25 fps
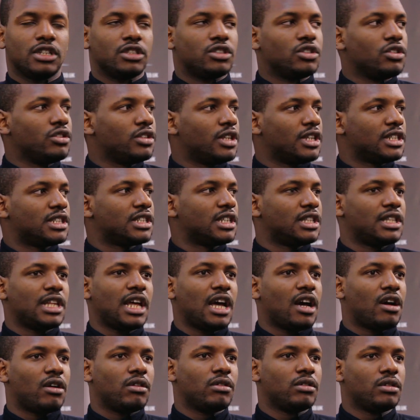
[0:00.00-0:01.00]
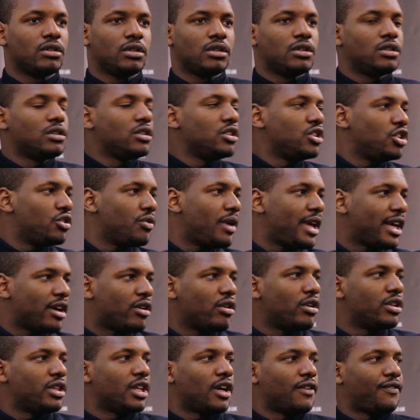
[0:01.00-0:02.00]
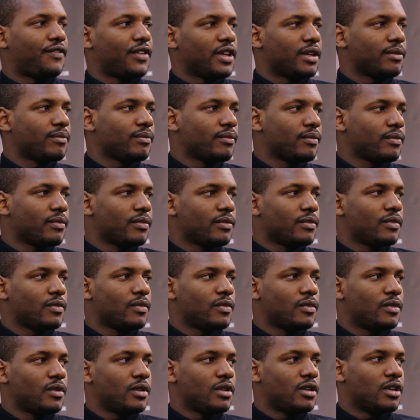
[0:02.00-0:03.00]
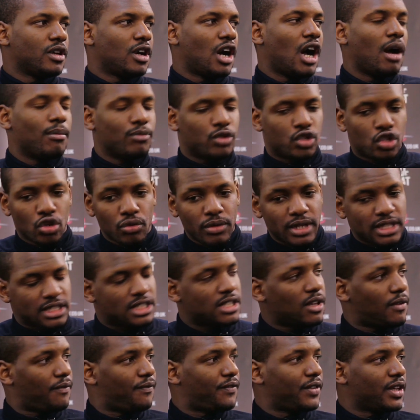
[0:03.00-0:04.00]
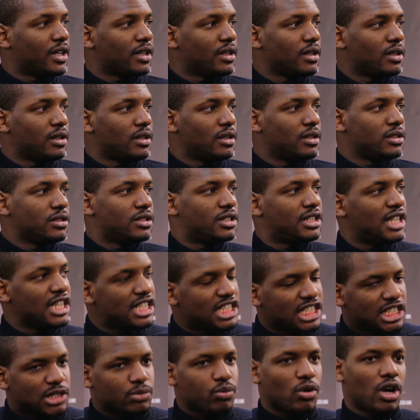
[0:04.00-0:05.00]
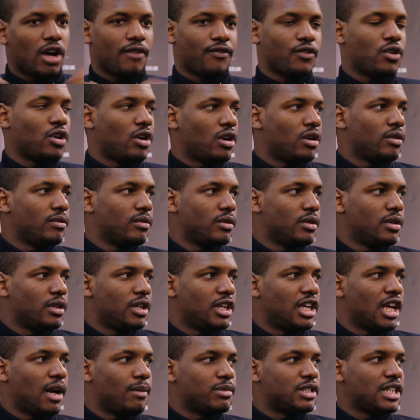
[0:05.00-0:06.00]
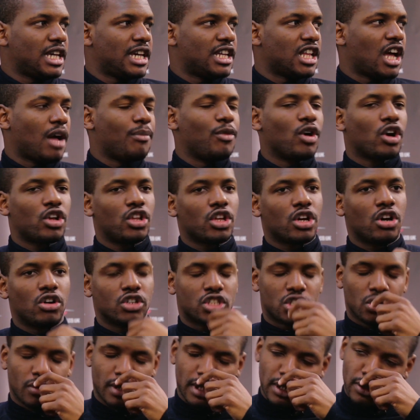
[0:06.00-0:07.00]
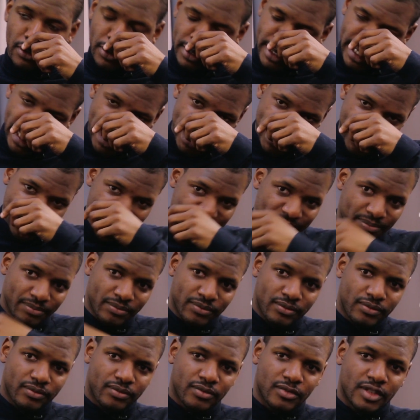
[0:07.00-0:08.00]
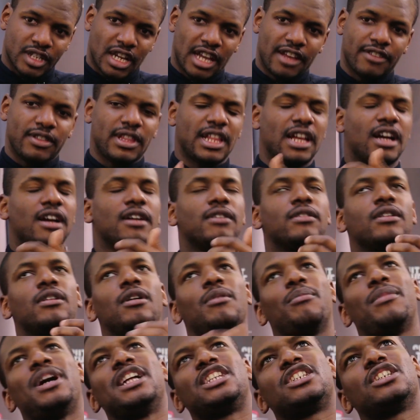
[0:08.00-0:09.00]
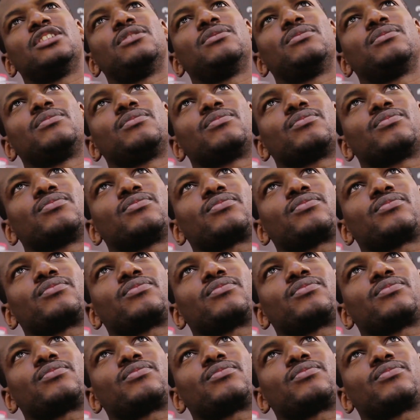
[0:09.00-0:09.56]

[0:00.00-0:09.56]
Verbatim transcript: didn't do this and now you ain't got nothing. I'm doing something. Mm. This is what I've got. You know what I'm saying? I'm not gonna go to a little kid. Eh, imagine